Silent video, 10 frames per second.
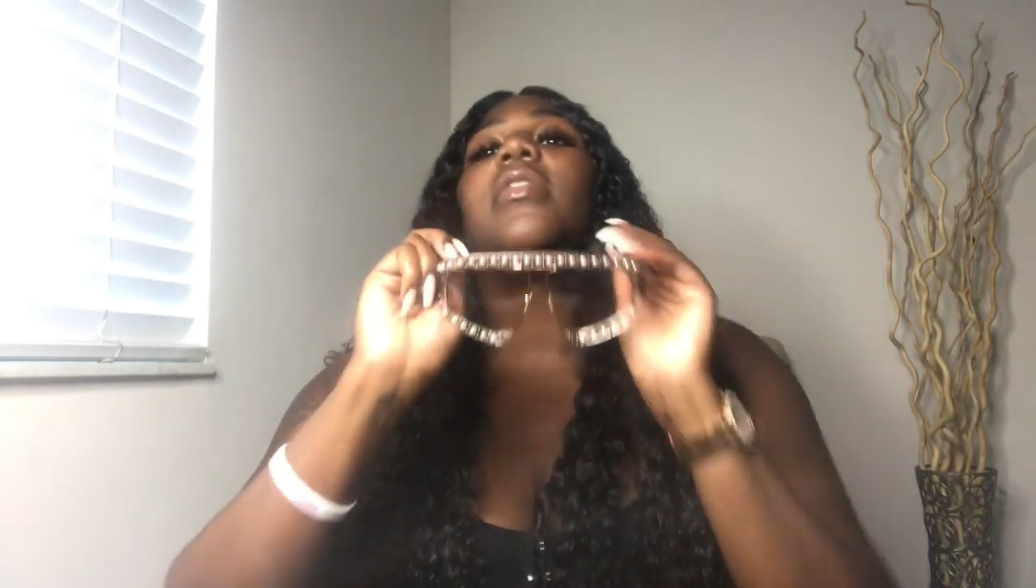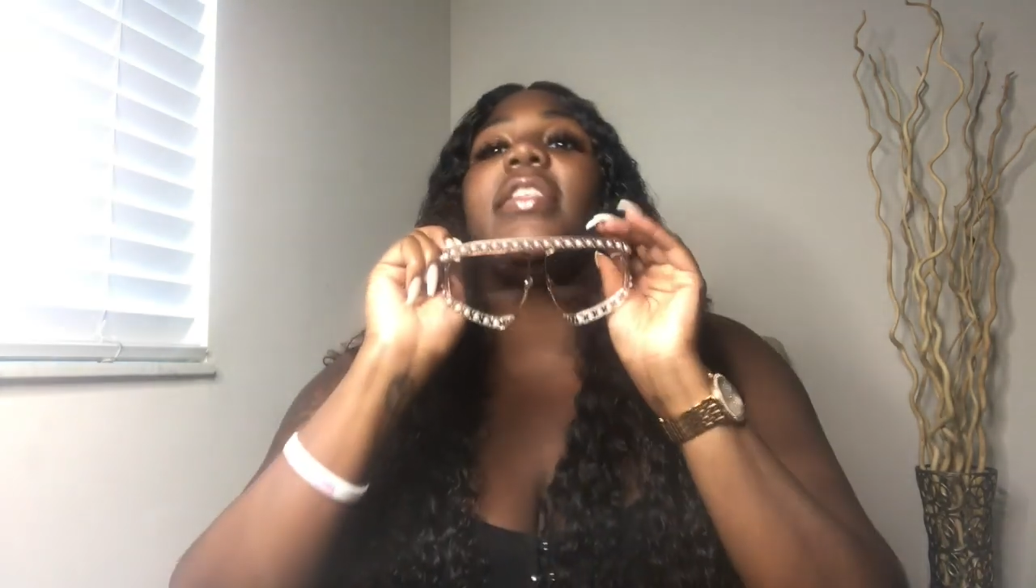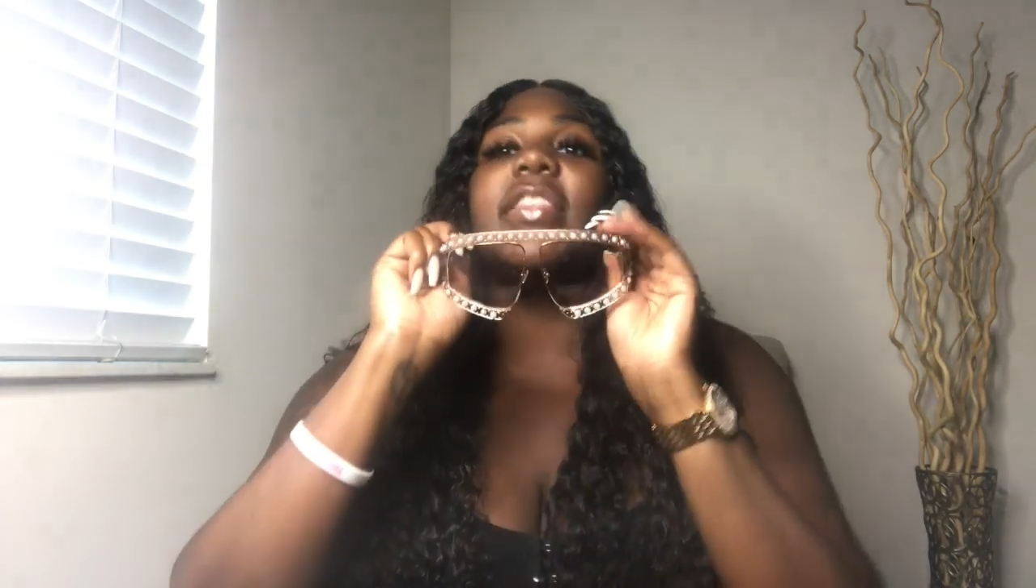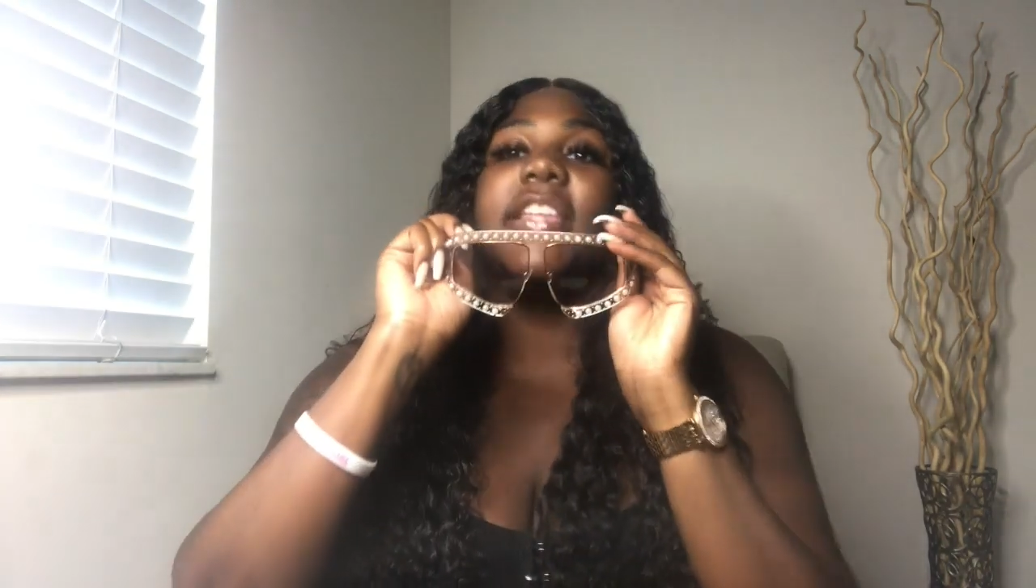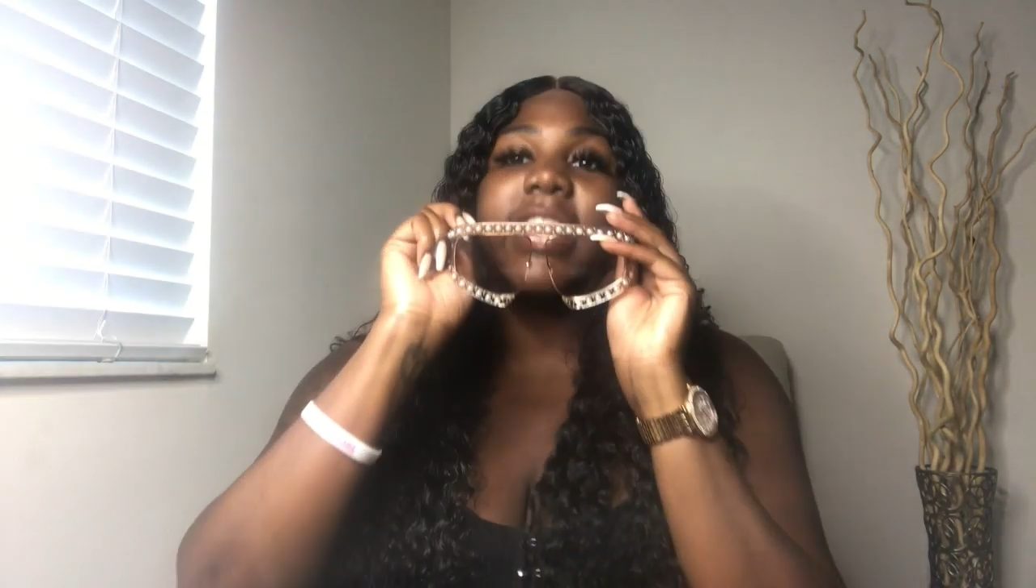
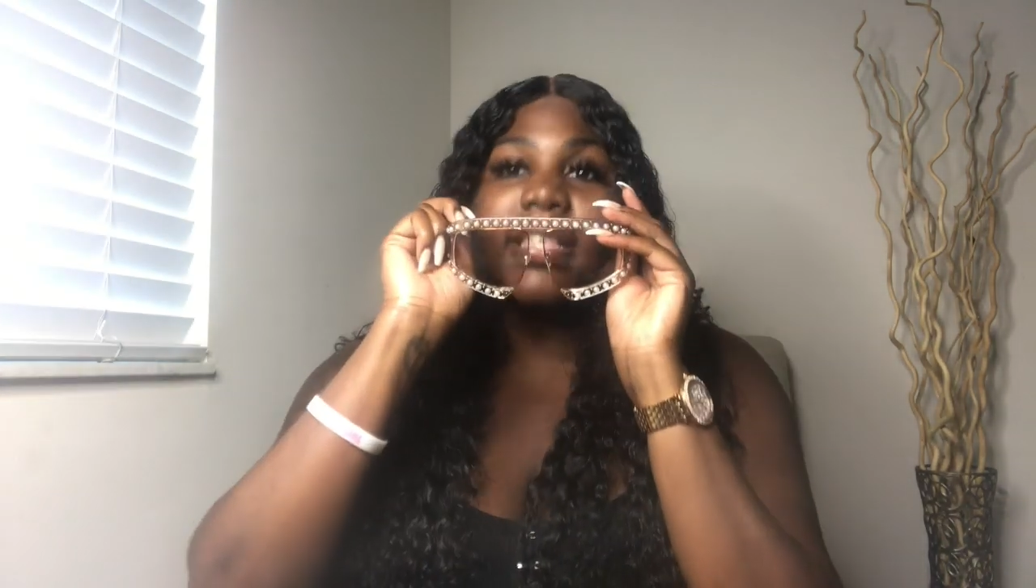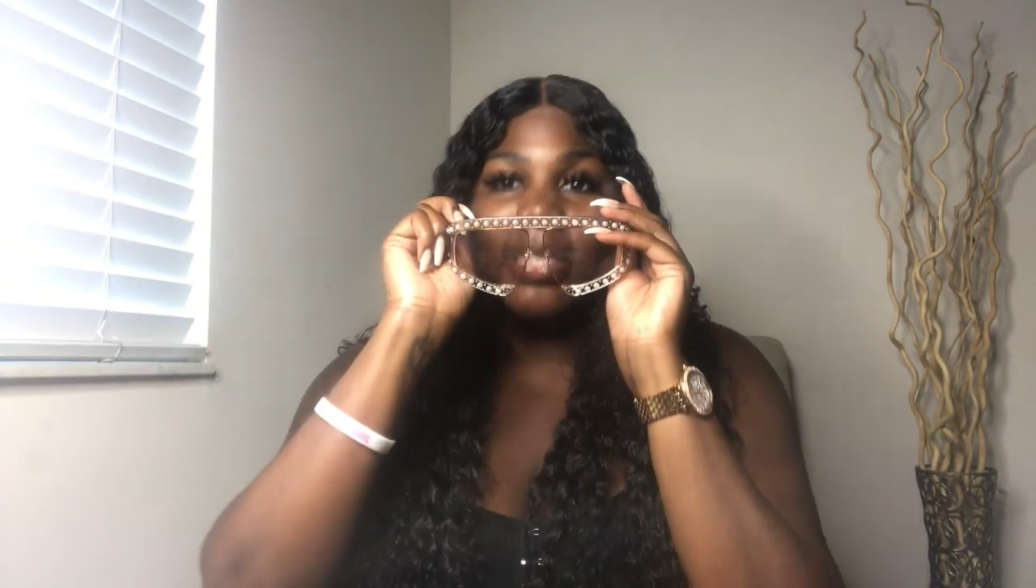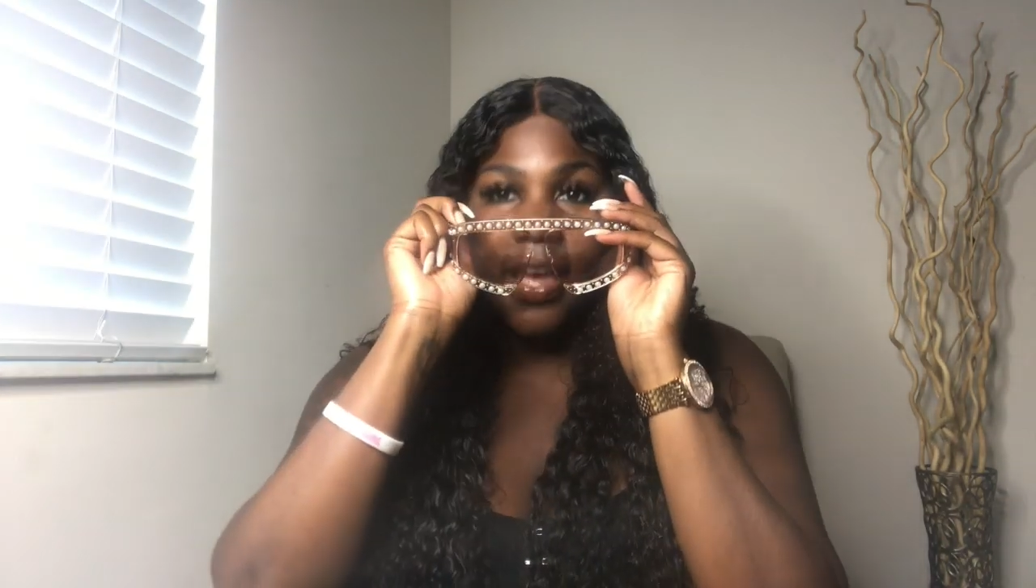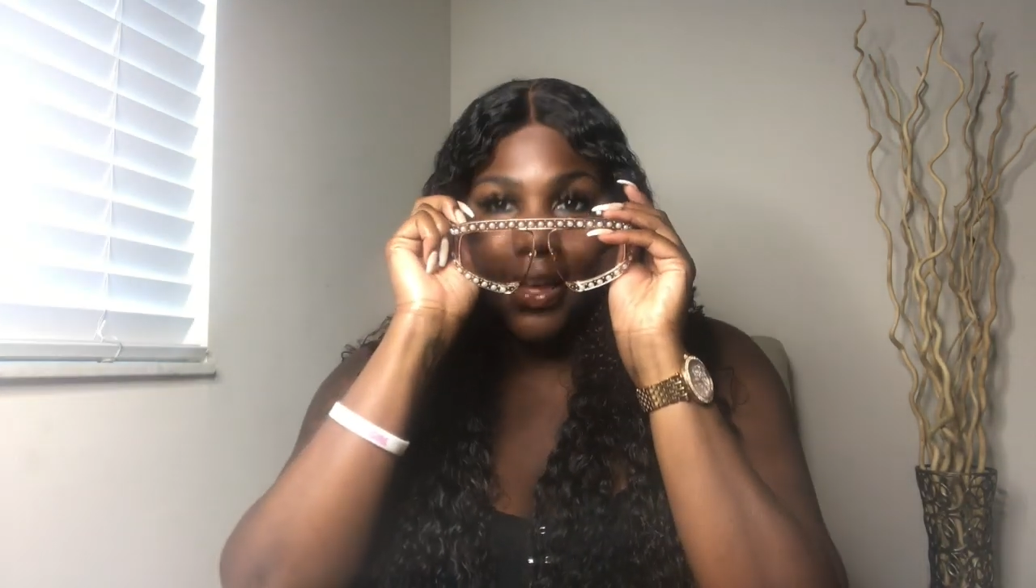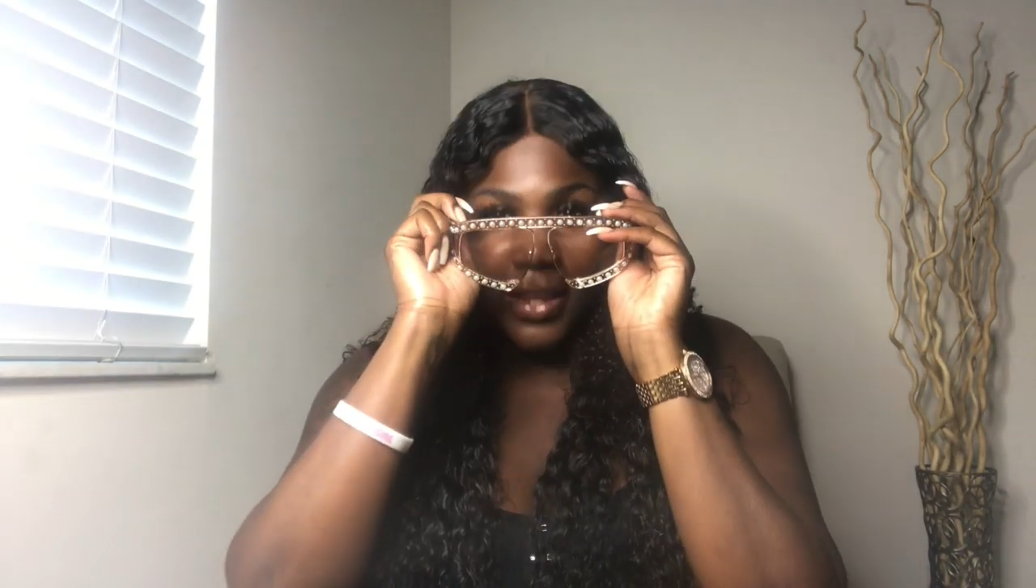These
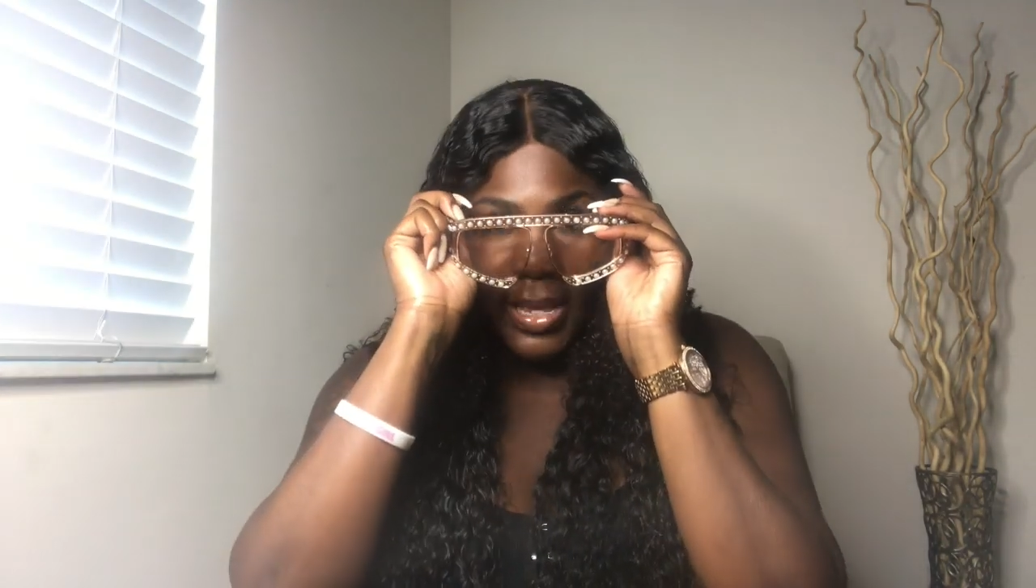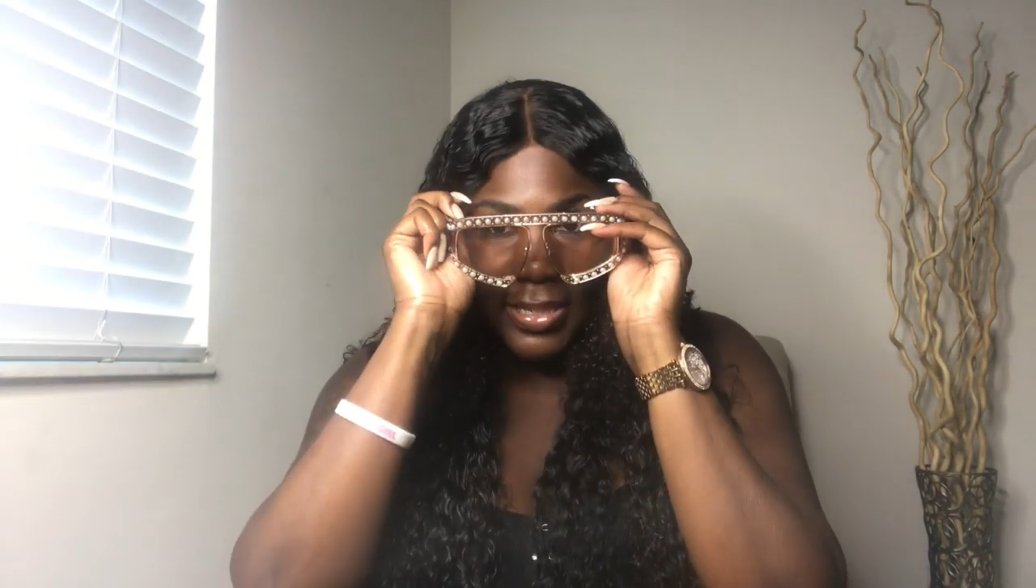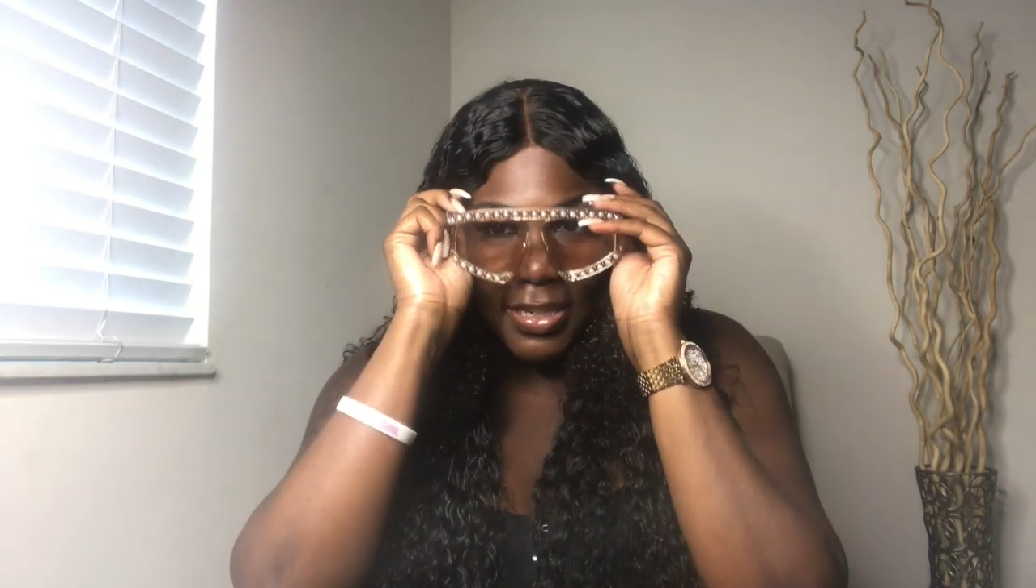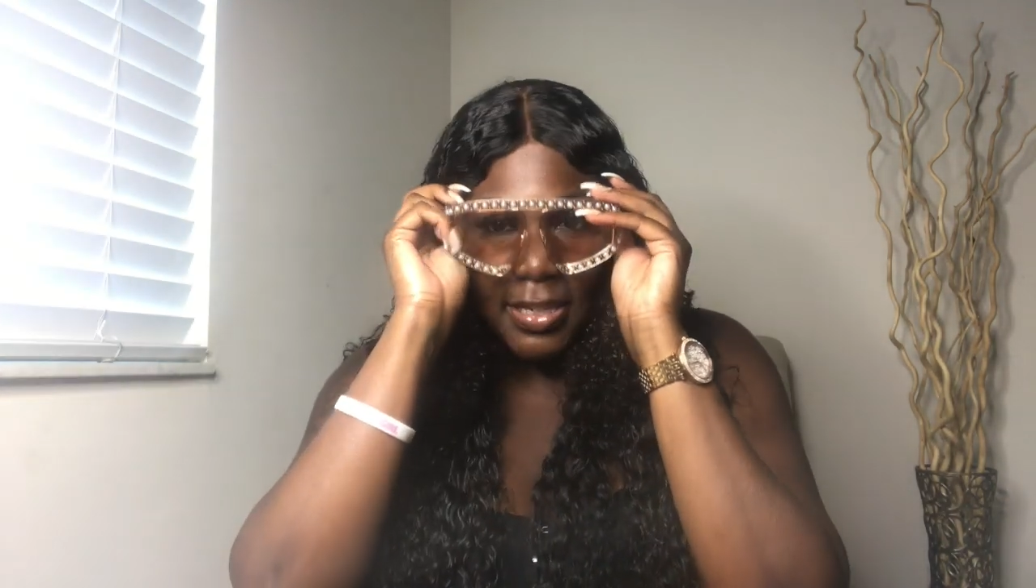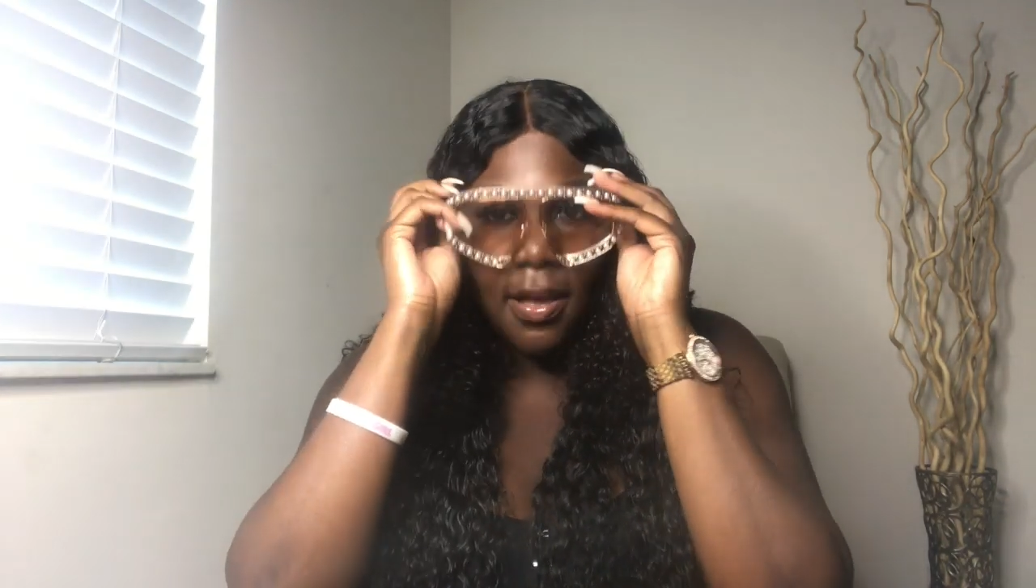
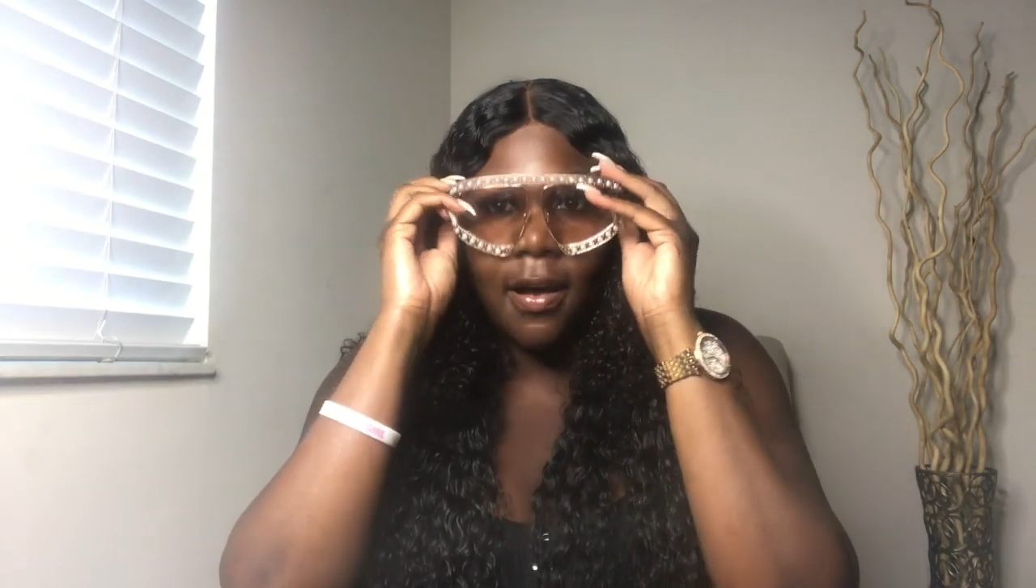sunglasses